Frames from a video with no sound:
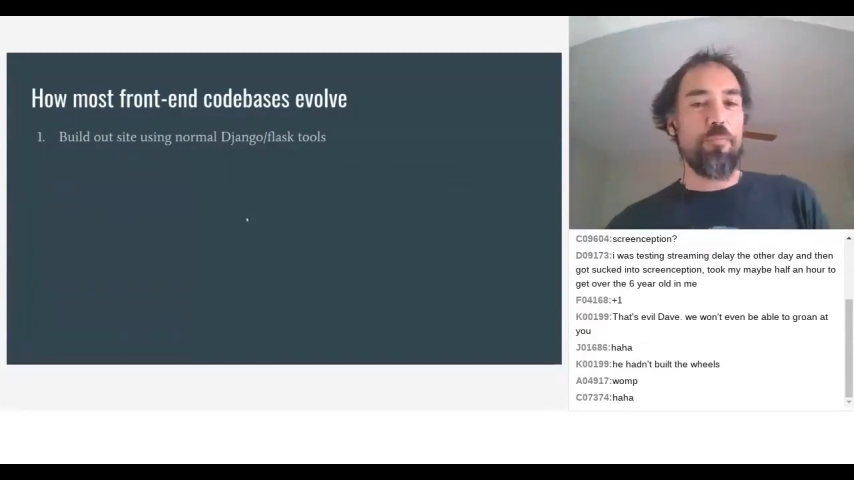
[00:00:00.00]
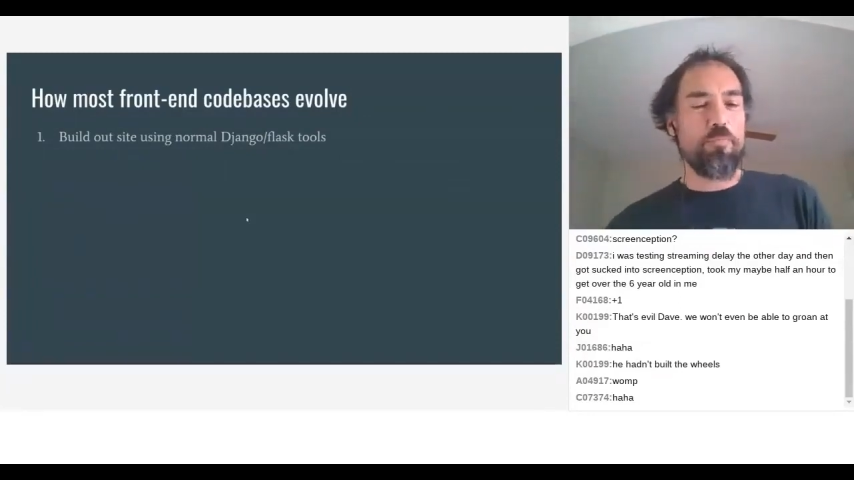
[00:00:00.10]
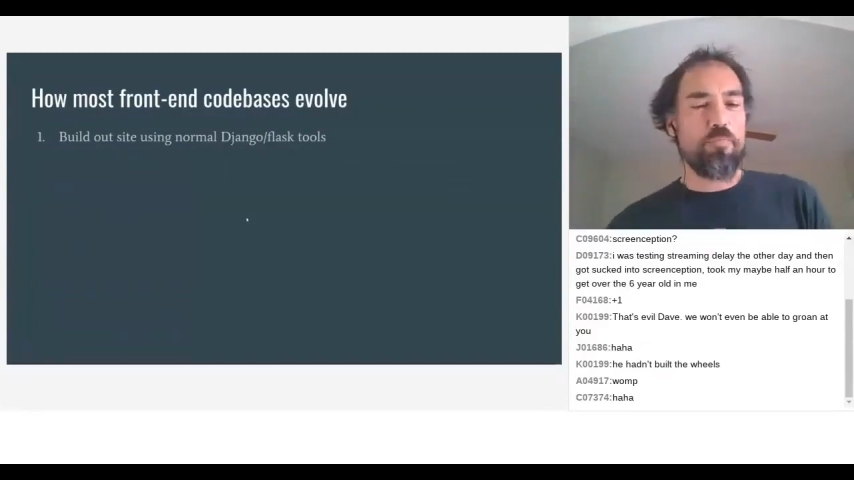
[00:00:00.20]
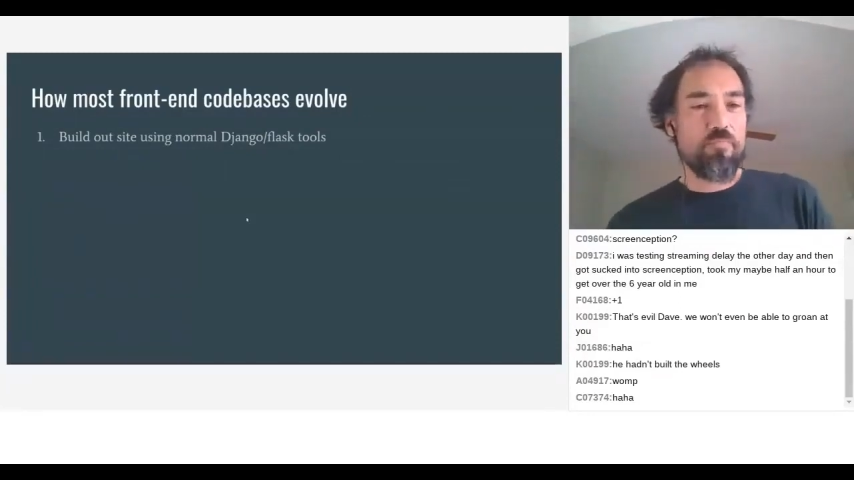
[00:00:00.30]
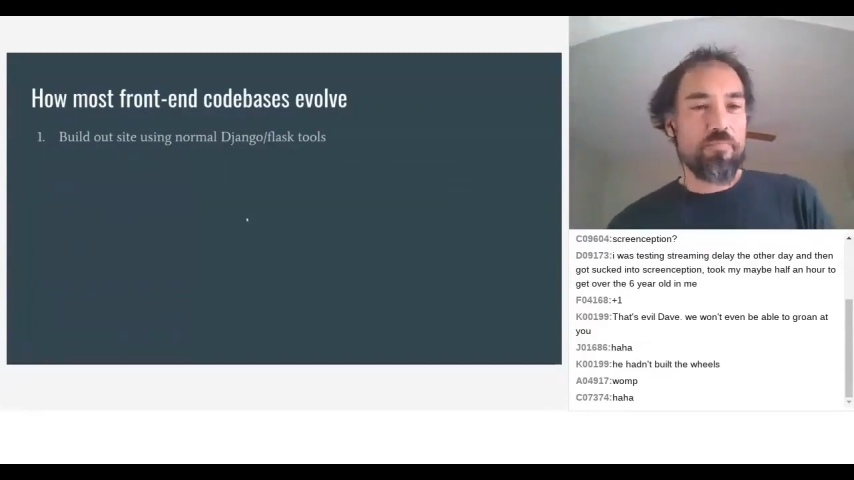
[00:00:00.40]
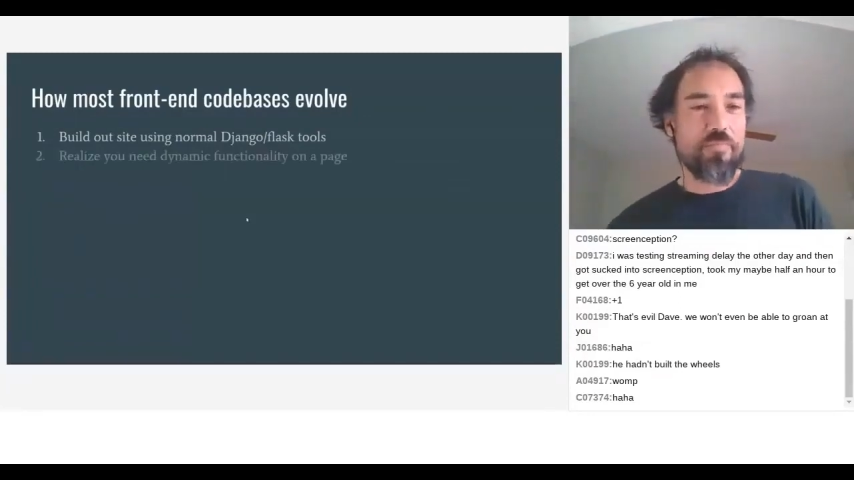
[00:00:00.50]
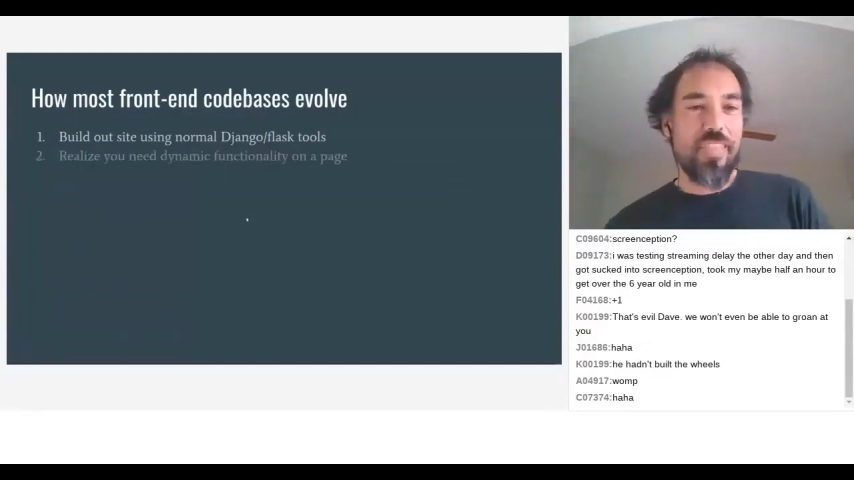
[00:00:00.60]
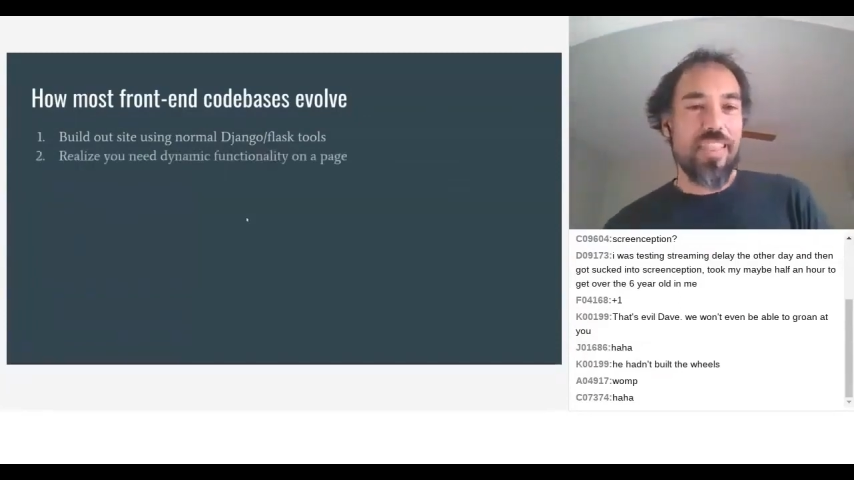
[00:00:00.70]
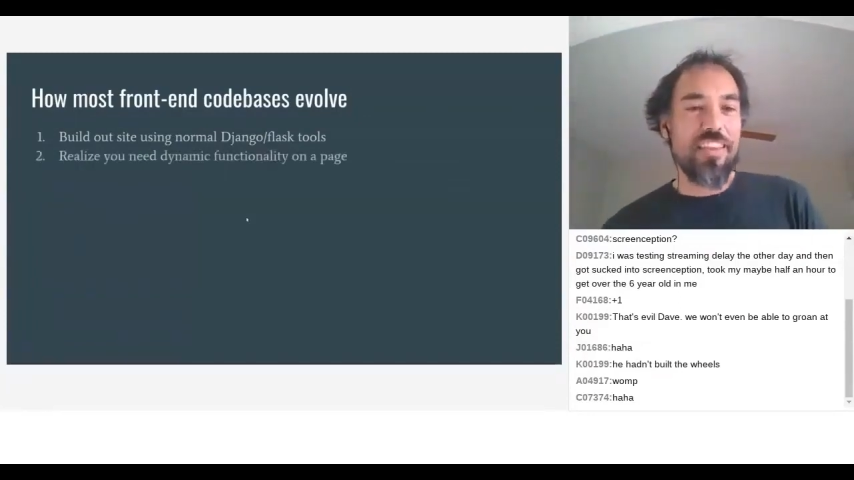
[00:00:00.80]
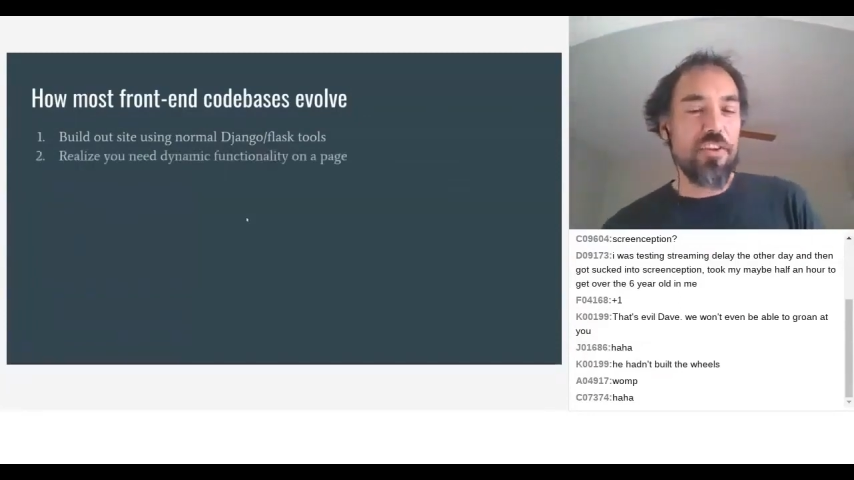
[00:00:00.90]
um,
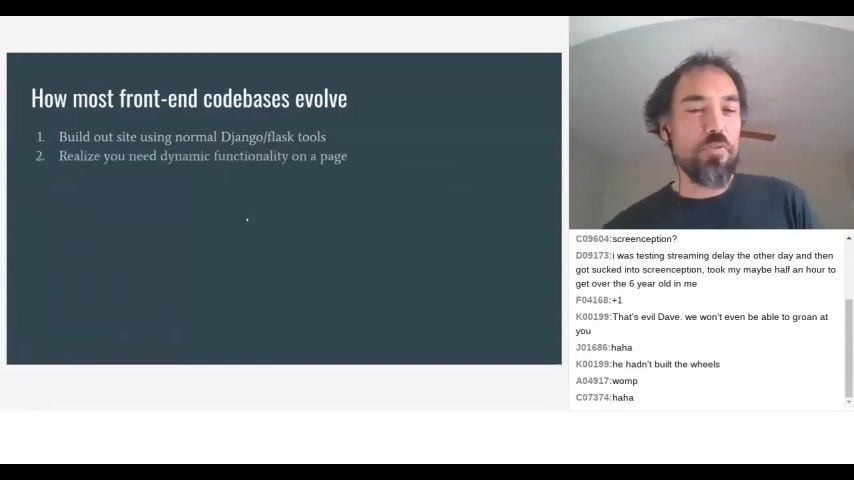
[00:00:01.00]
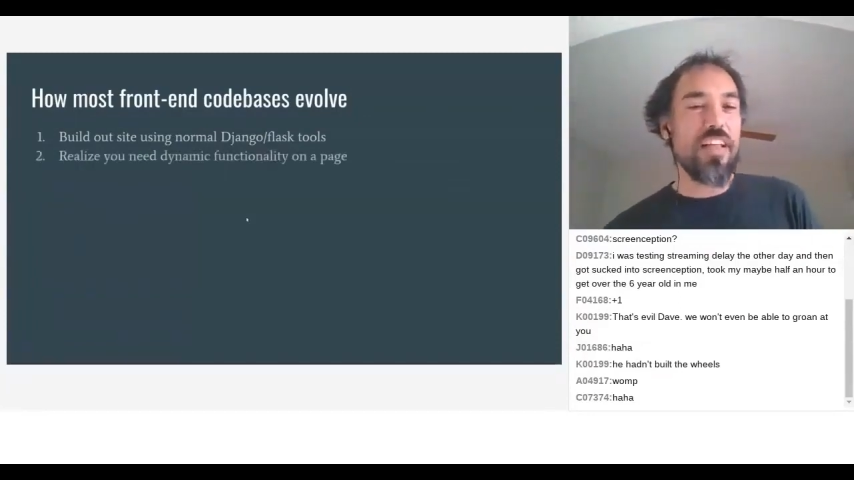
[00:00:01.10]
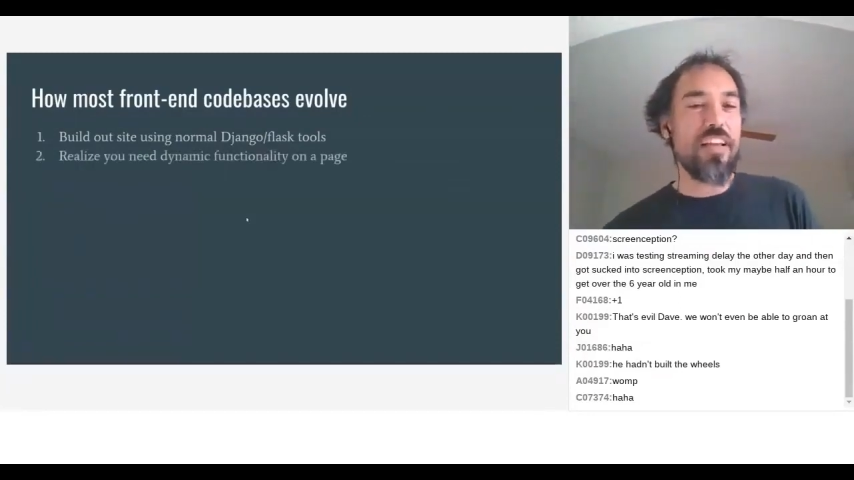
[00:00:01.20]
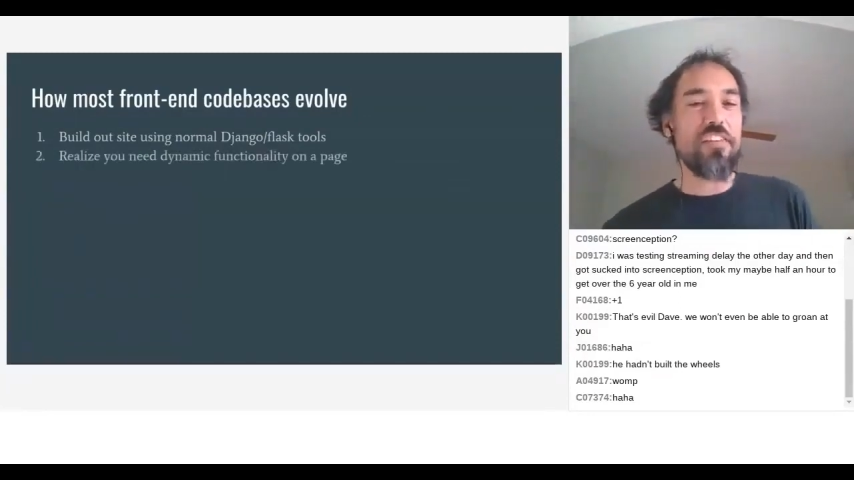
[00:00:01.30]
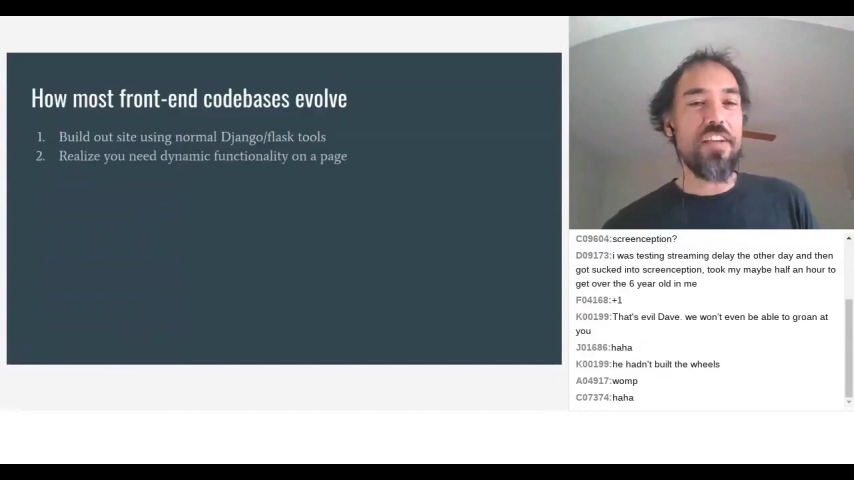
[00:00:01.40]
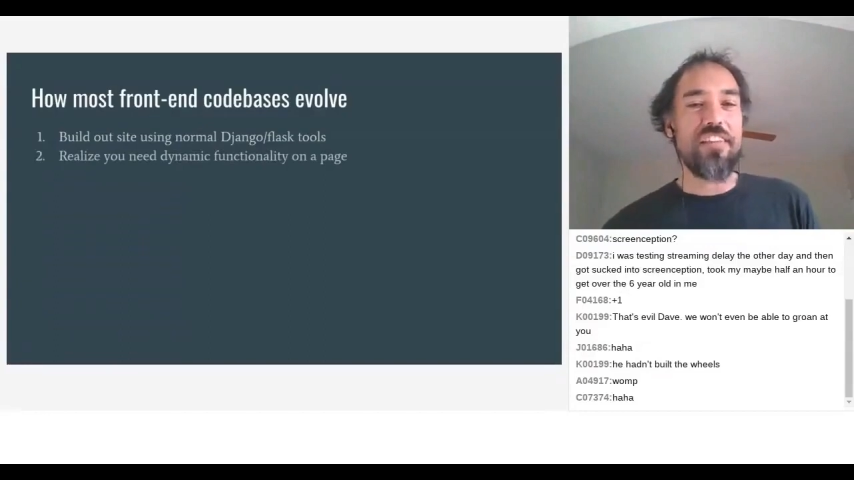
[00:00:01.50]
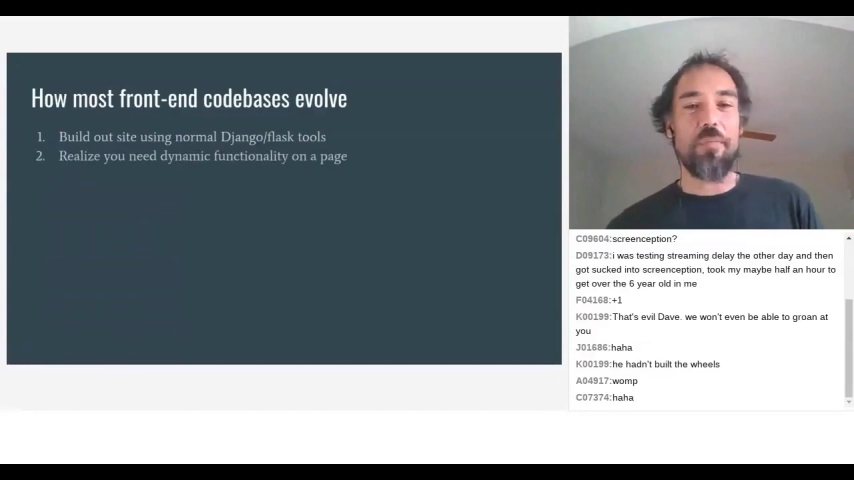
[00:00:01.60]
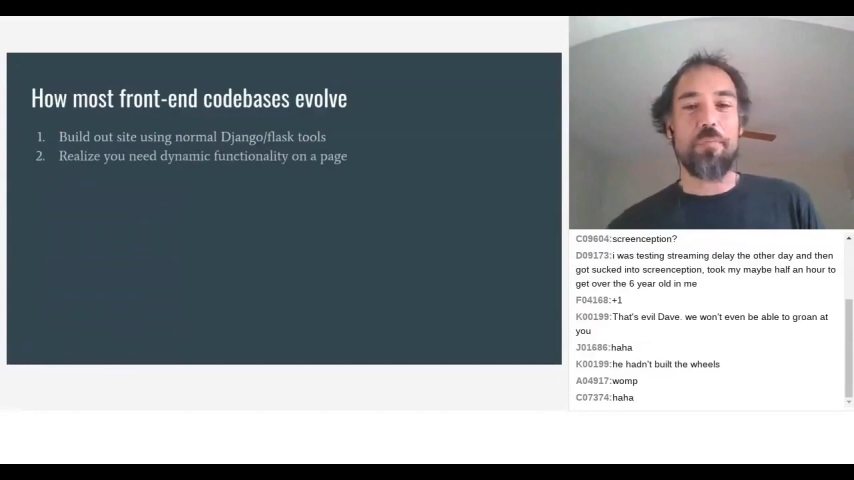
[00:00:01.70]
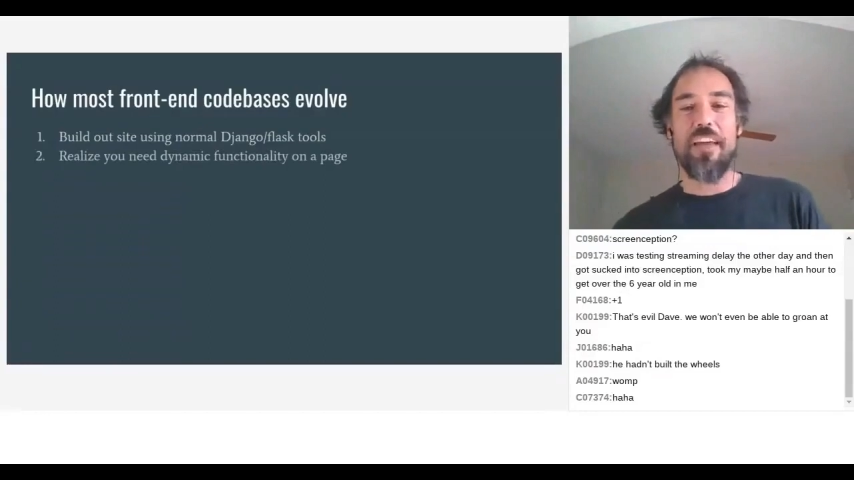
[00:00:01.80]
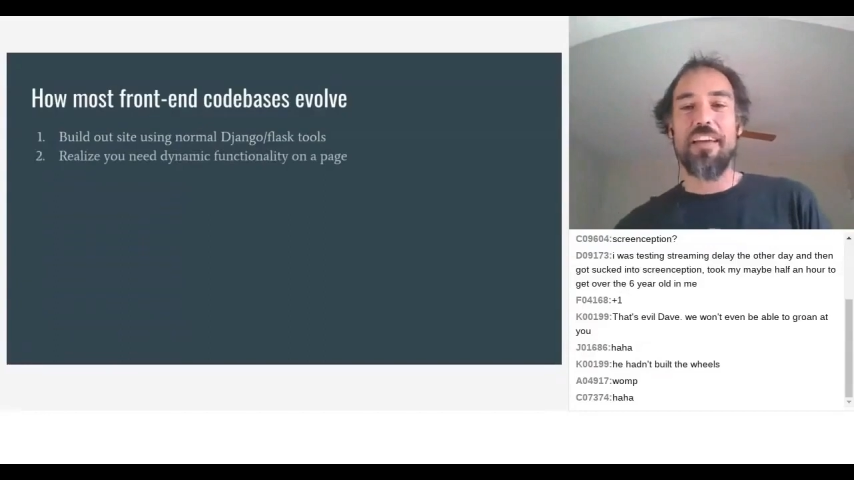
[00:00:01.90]
you realize you need
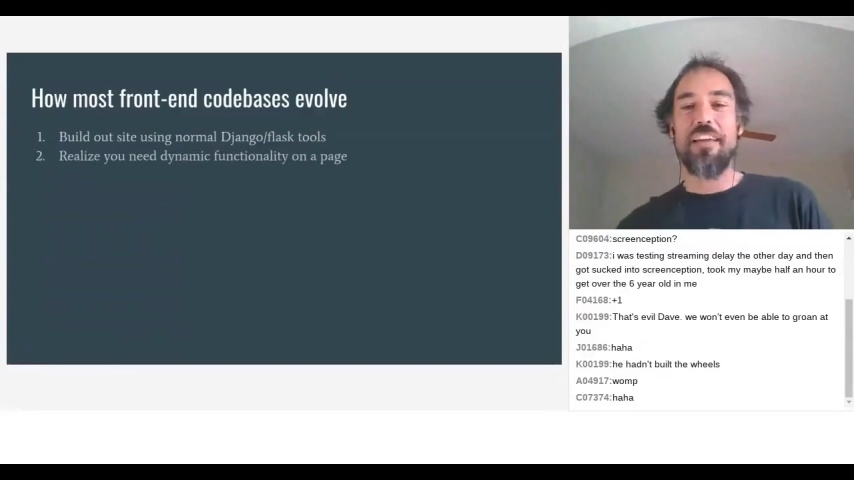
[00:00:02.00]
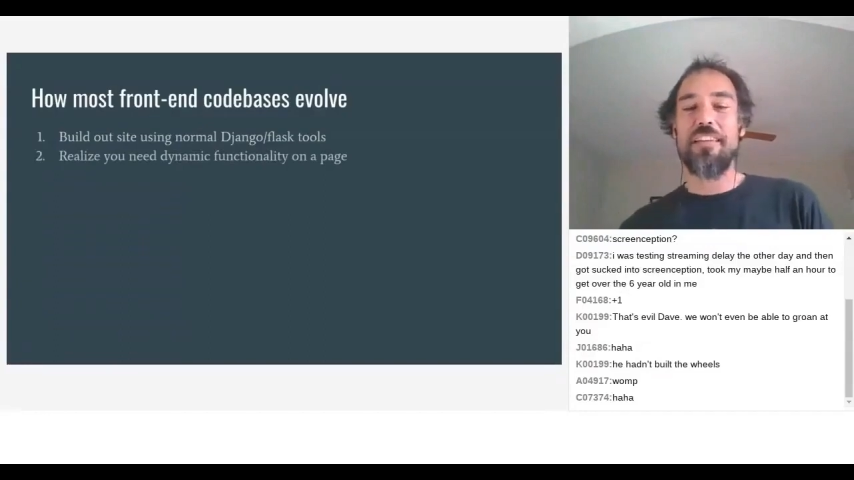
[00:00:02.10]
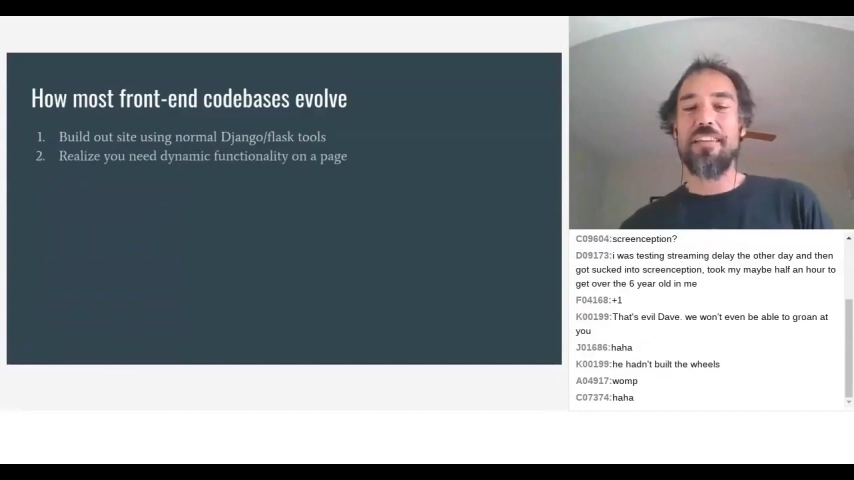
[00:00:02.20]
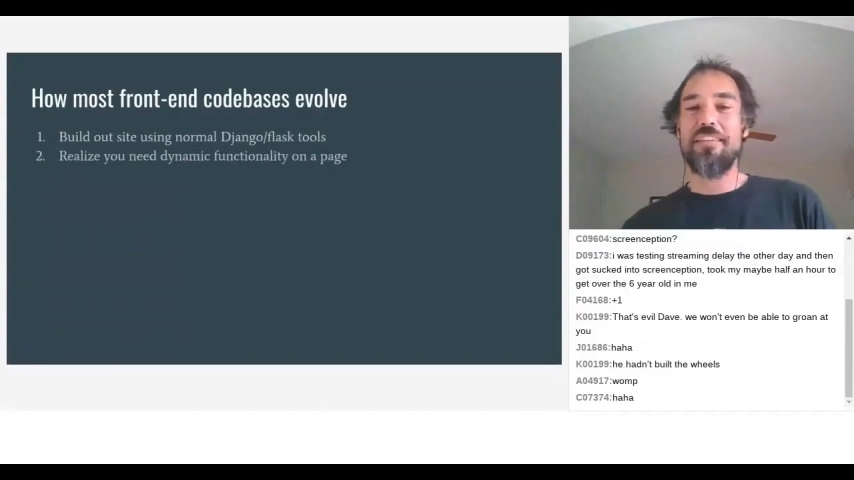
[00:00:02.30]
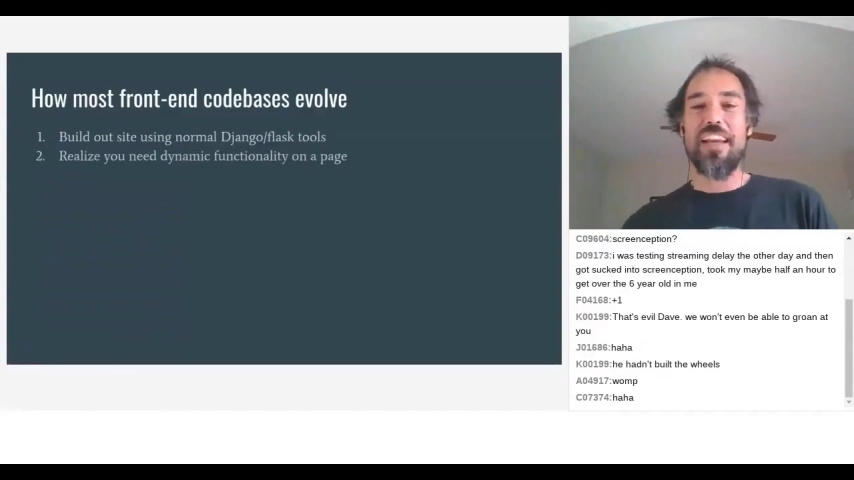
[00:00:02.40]
something